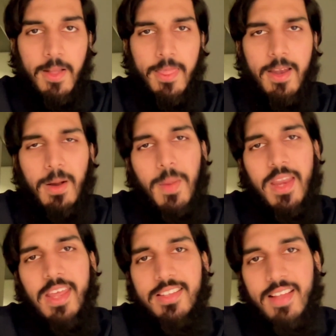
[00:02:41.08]
There are
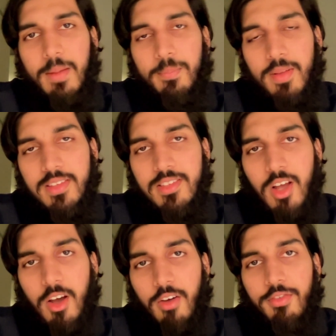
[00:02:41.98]
many examples
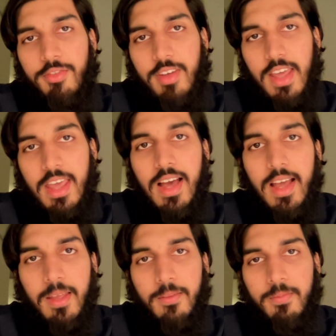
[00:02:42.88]
of
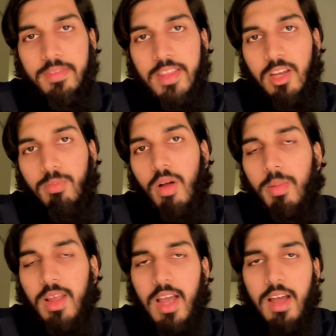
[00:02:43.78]
AI that you
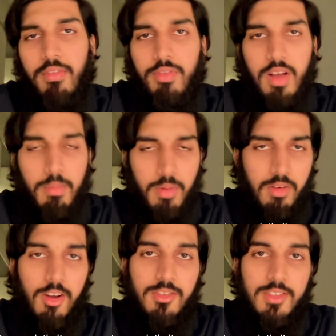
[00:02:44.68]
probably have come
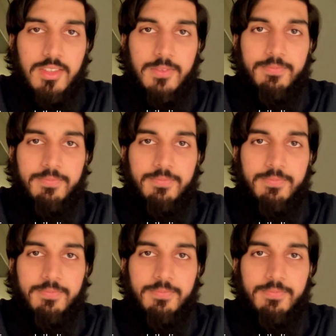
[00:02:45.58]
across.